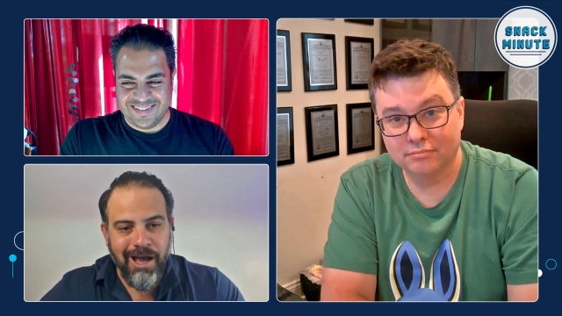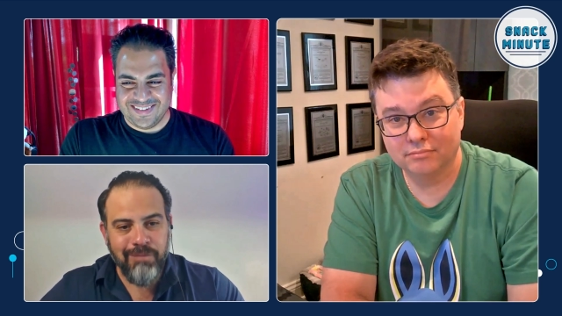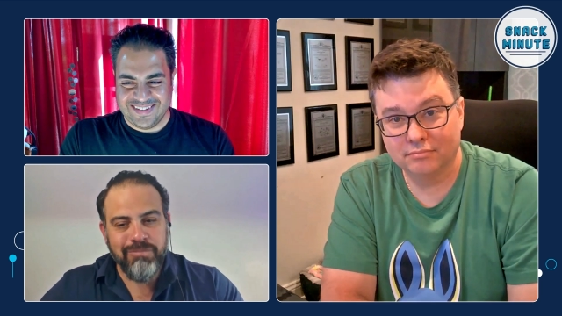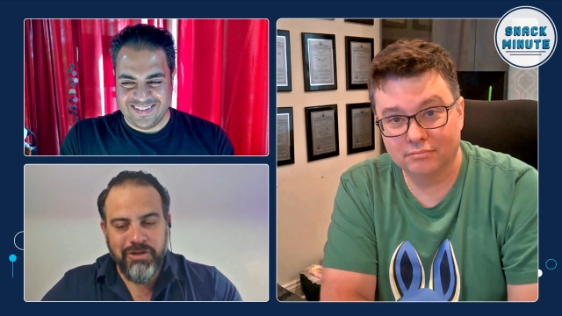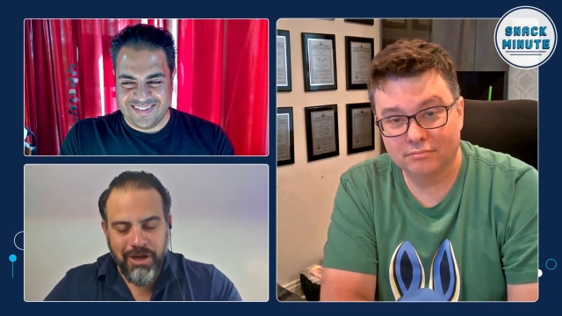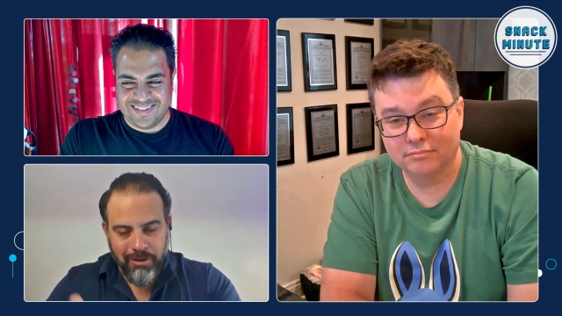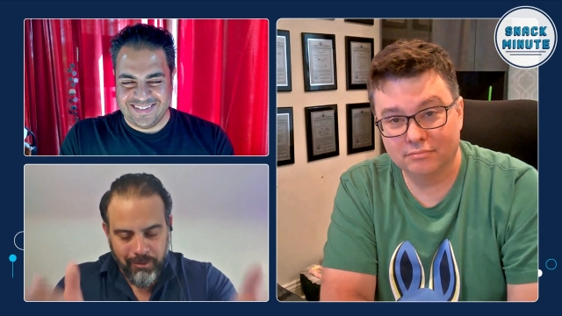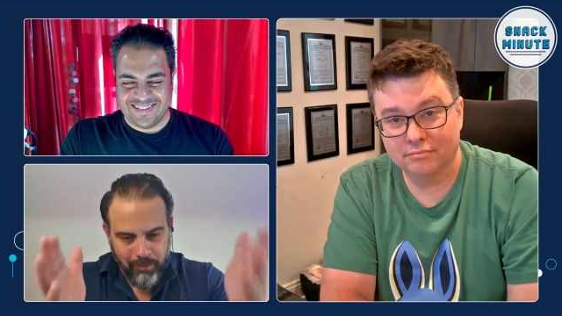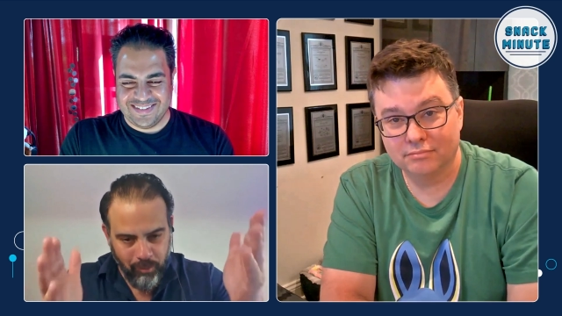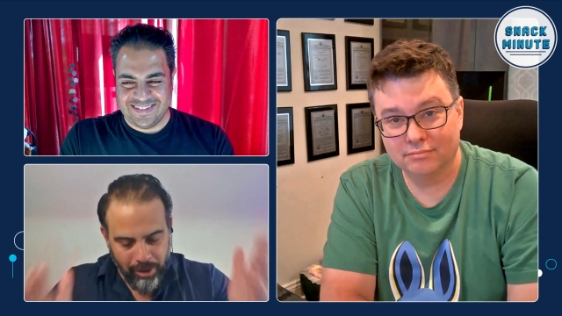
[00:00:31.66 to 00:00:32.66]
Speaker 1: Um,
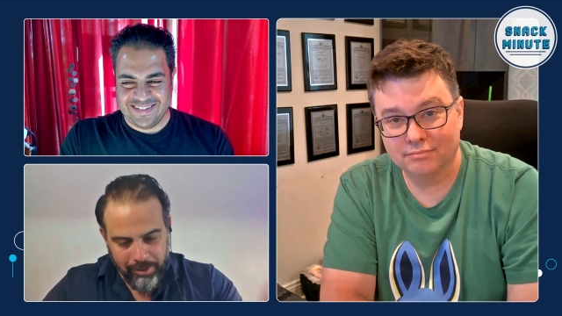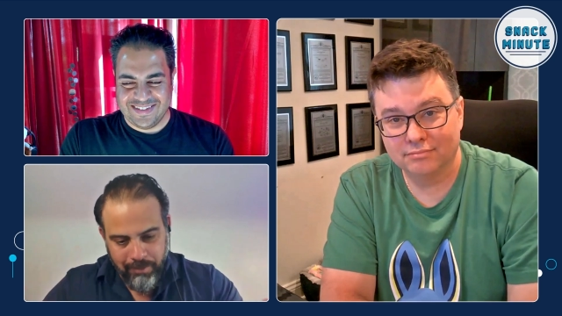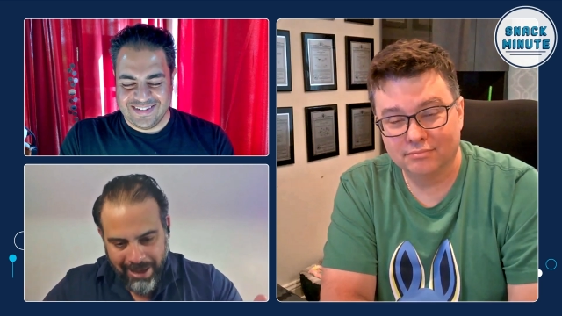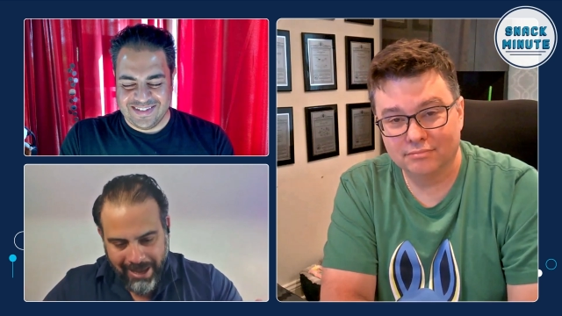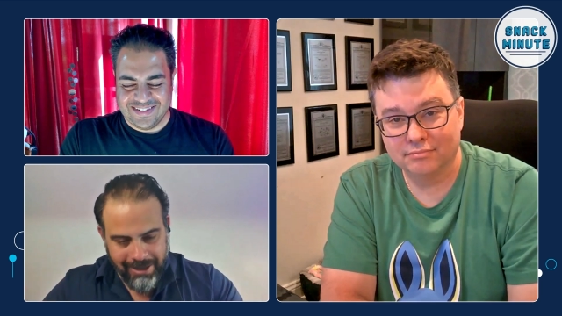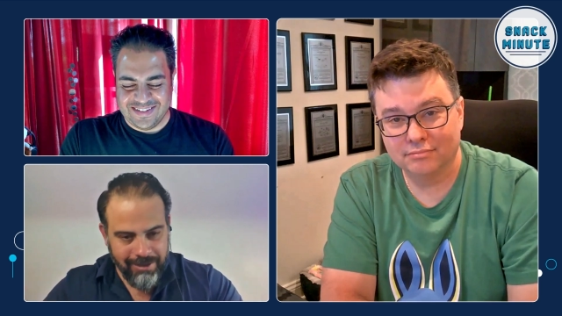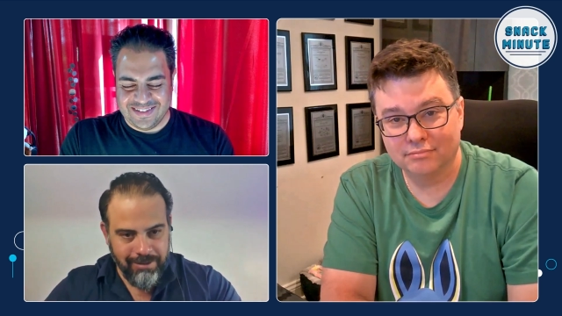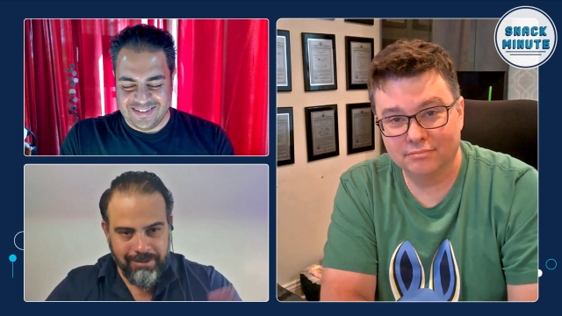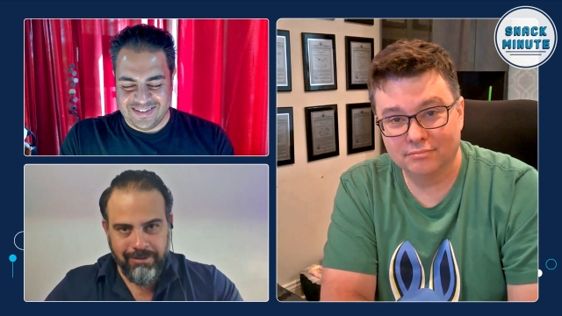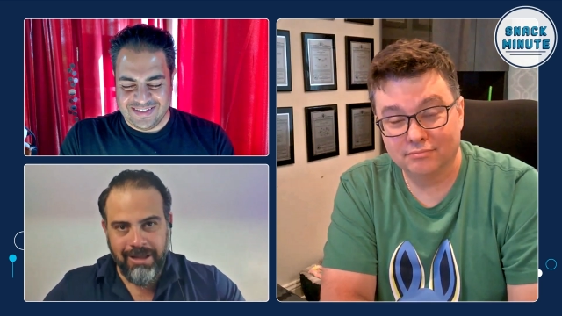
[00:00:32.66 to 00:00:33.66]
Joe, welcome back.
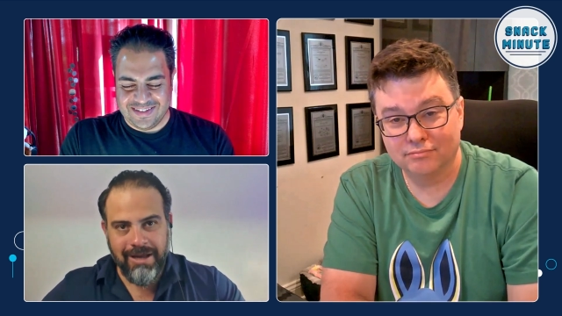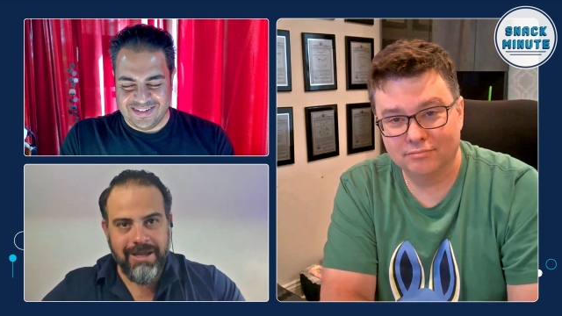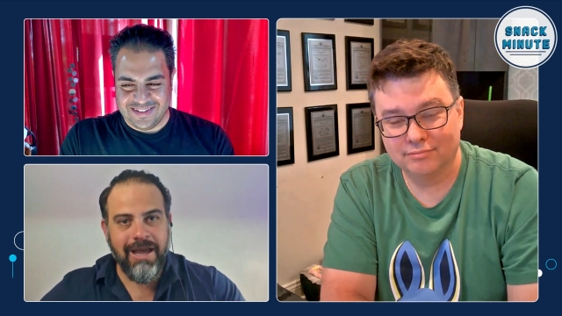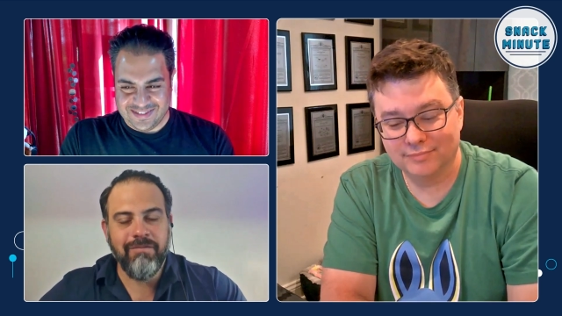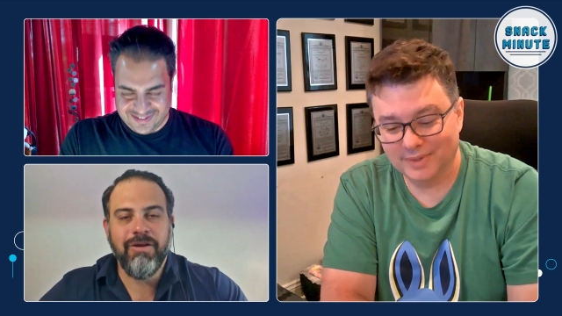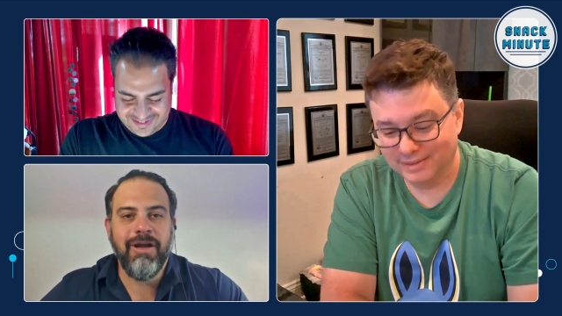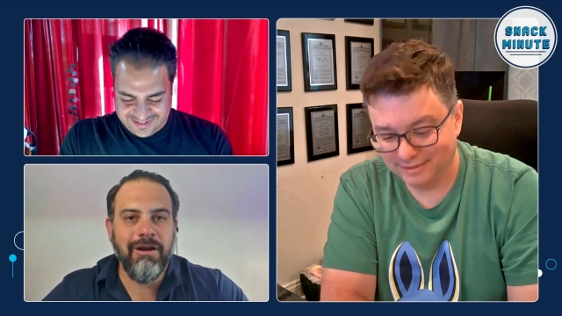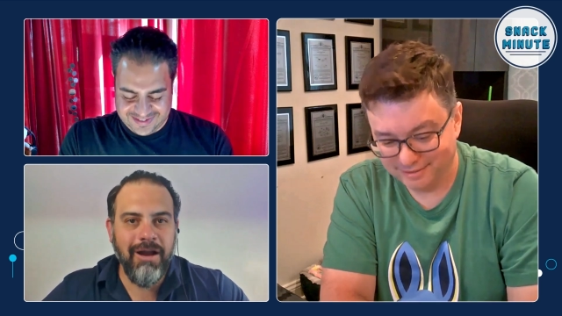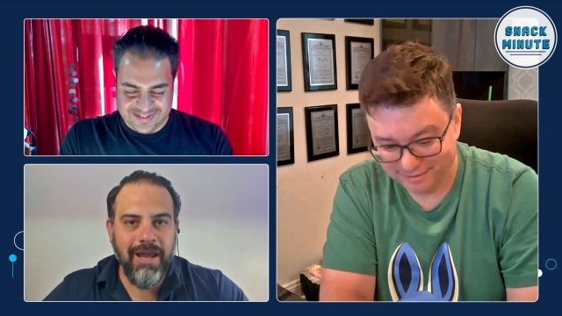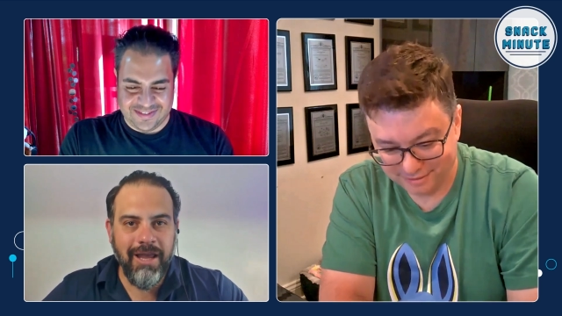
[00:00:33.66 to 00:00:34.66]
Glad to have you
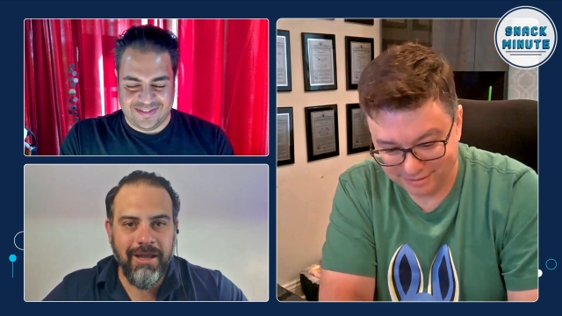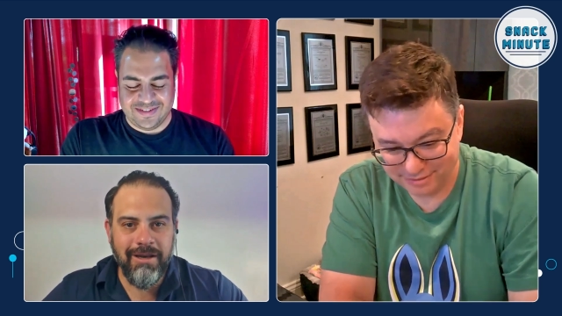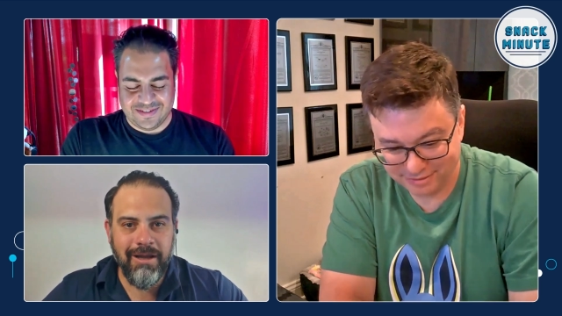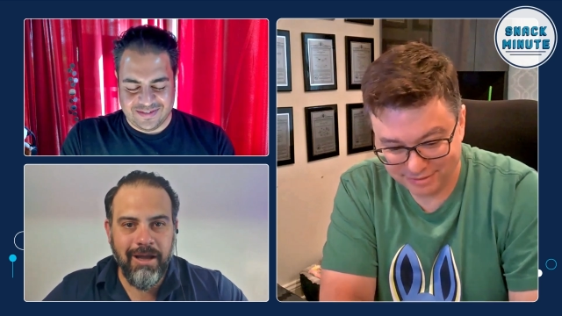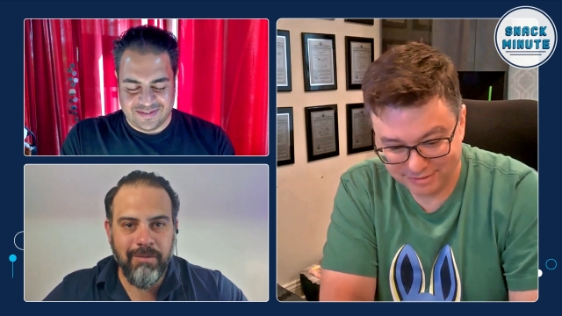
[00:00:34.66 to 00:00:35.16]
here. And